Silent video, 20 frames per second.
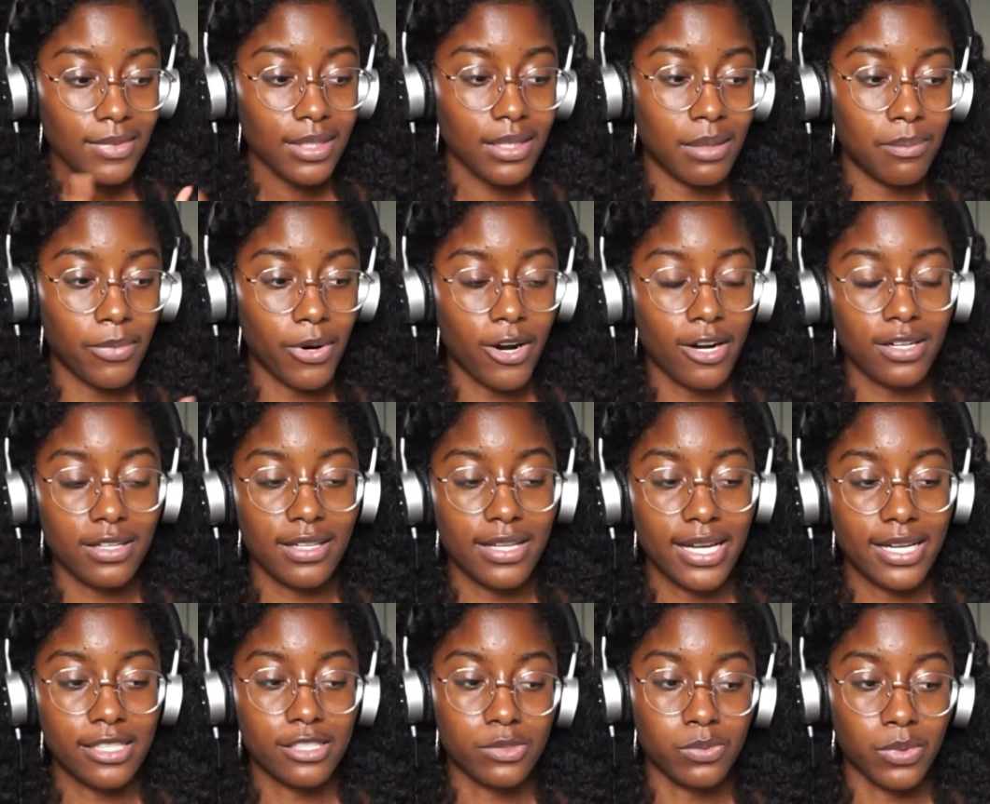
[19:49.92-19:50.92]
And part of
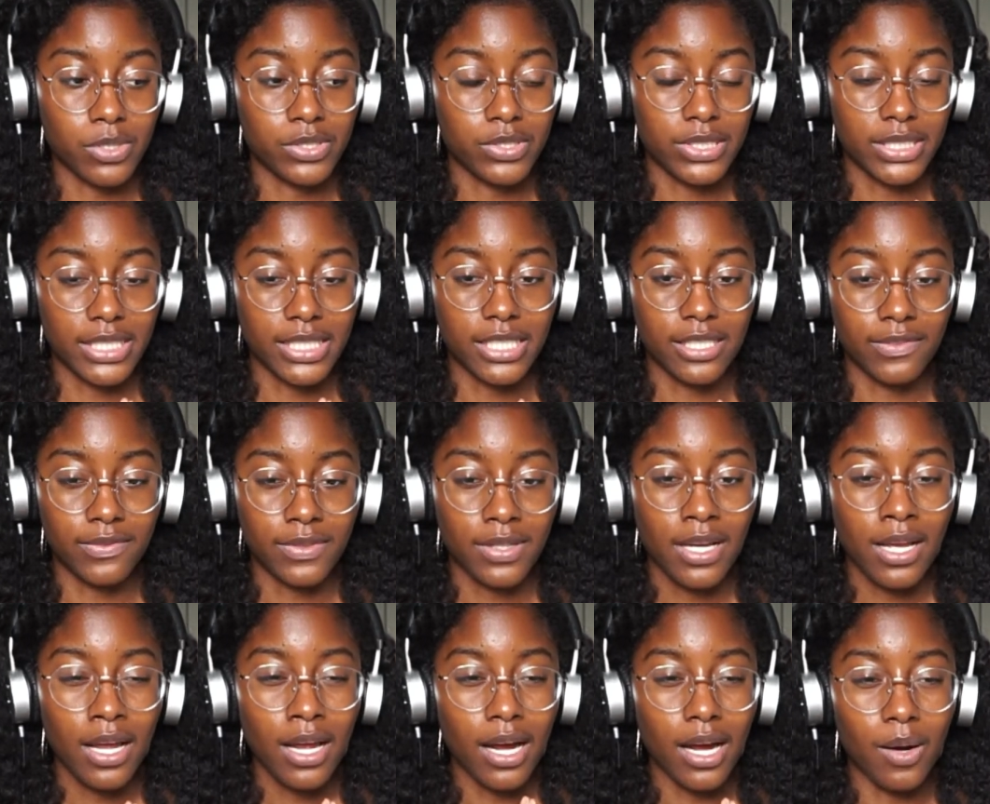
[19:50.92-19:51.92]
that is wondering if
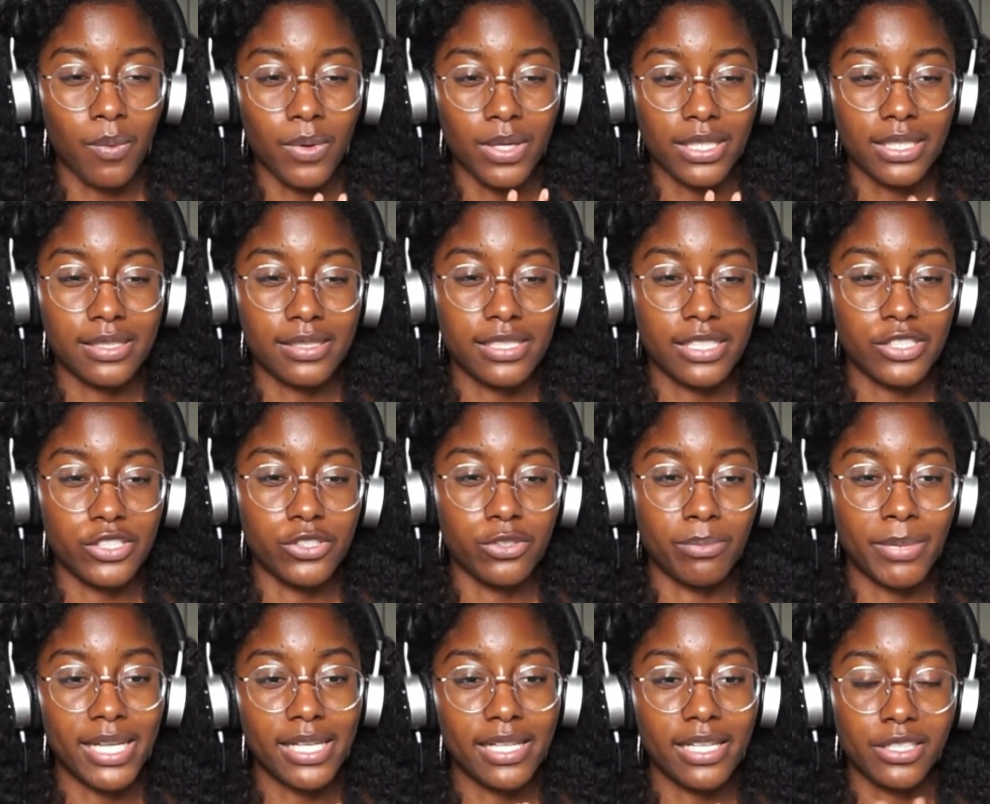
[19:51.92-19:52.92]
I want to continue
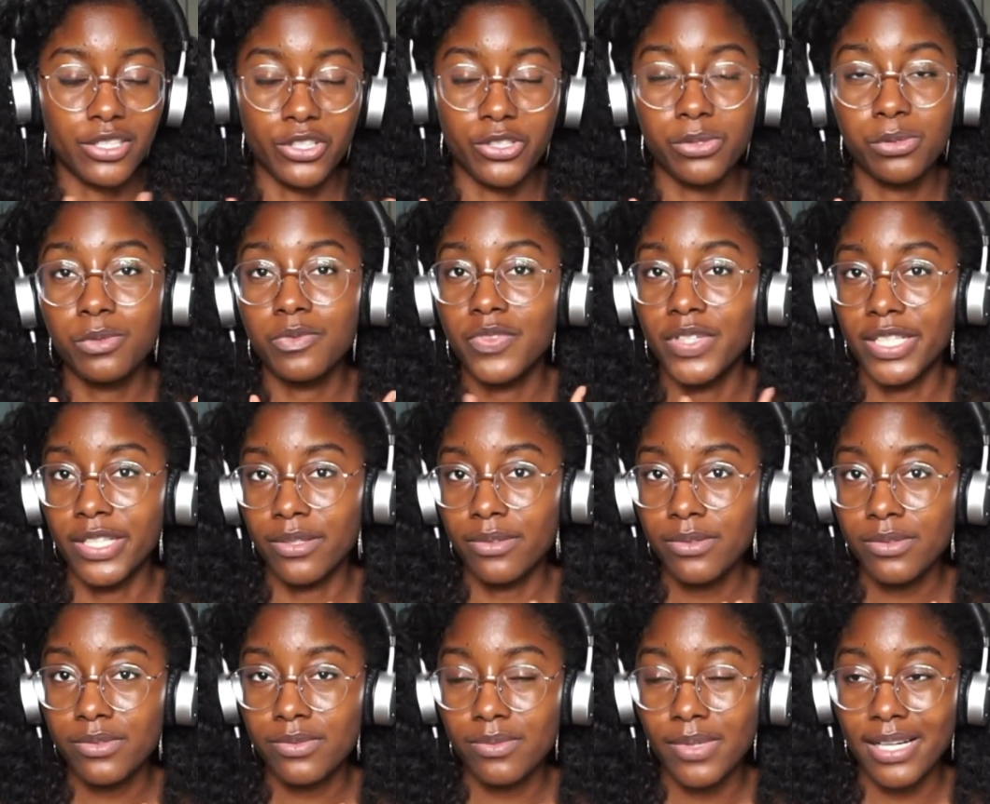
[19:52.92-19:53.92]
making YouTube
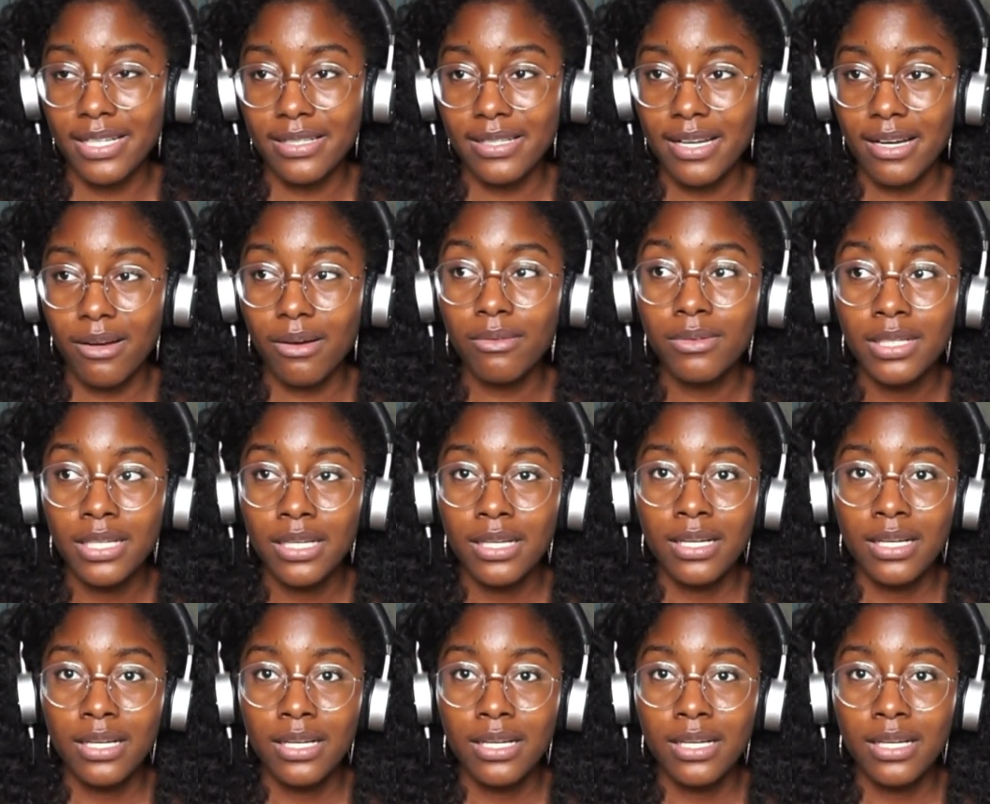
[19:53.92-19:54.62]
videos right now.